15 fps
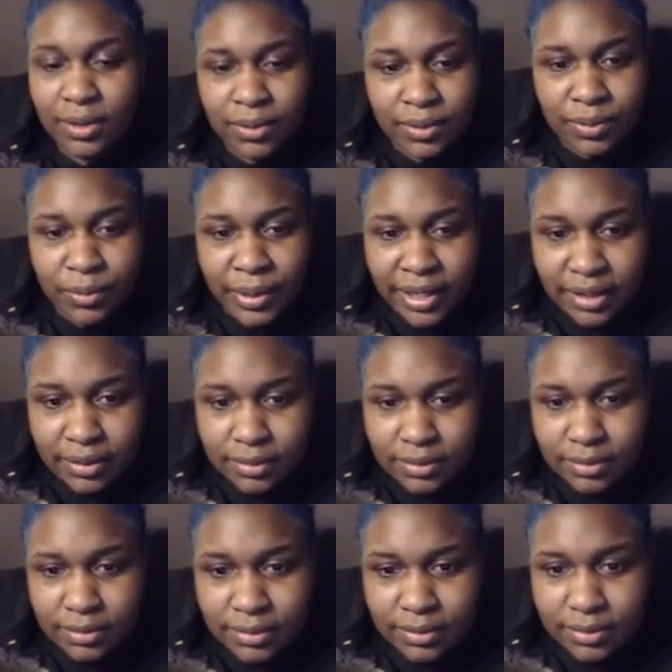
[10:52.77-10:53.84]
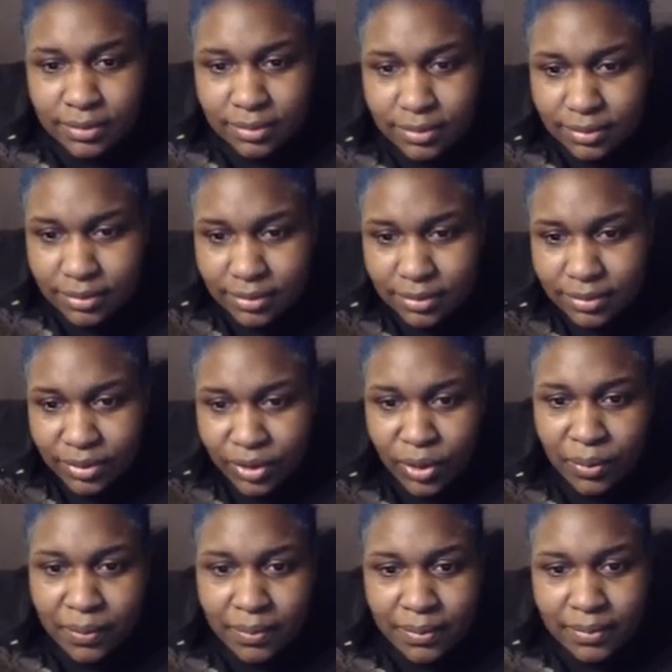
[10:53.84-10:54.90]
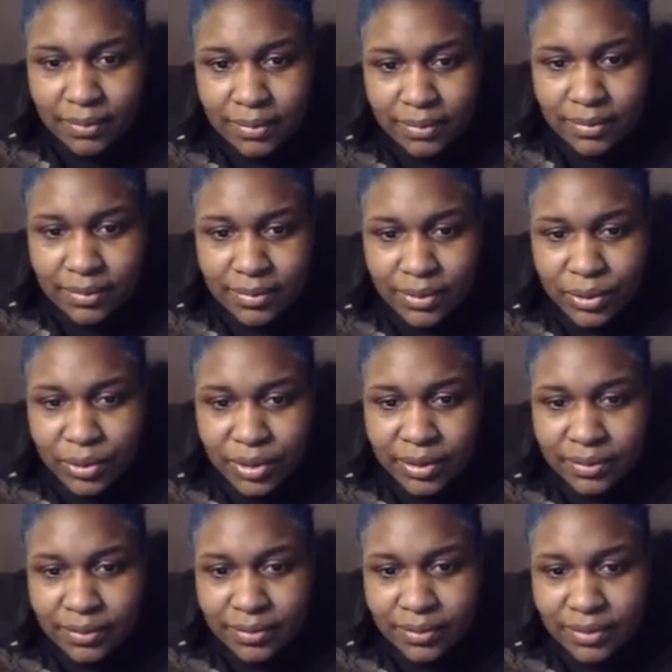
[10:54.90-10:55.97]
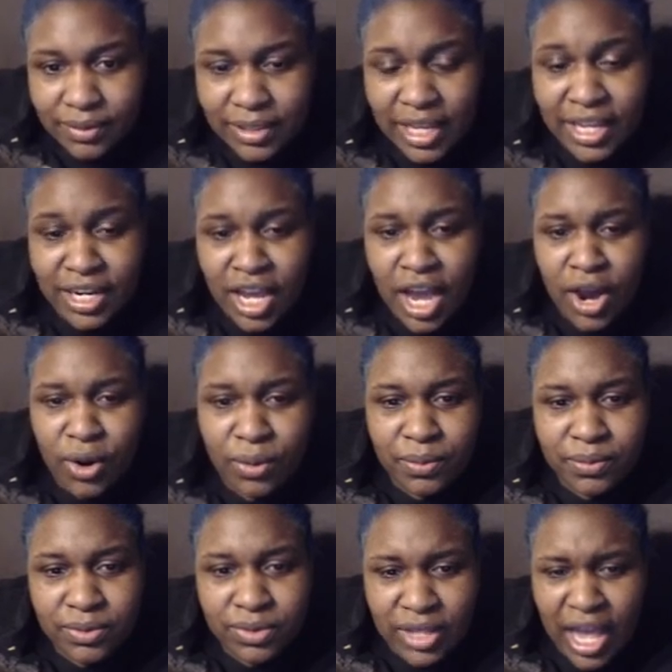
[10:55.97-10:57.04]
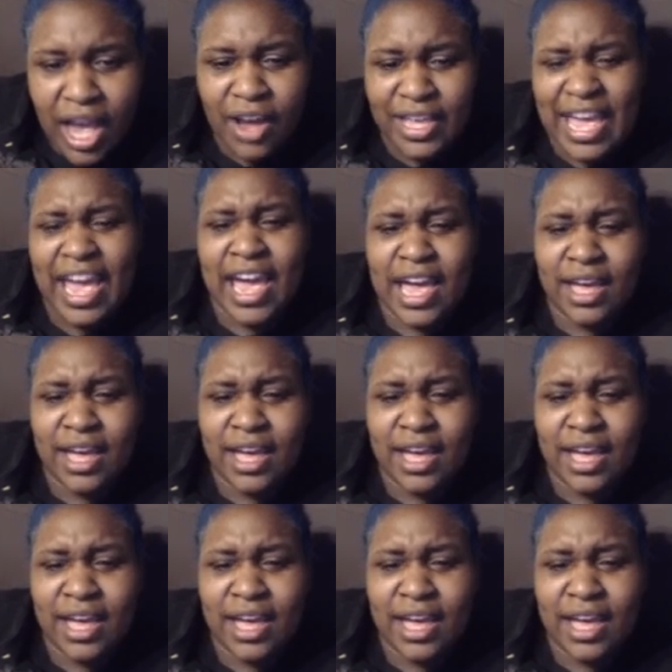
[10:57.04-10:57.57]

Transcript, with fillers: Wait. Nope. Hold on. Yeah, no. No, yeah.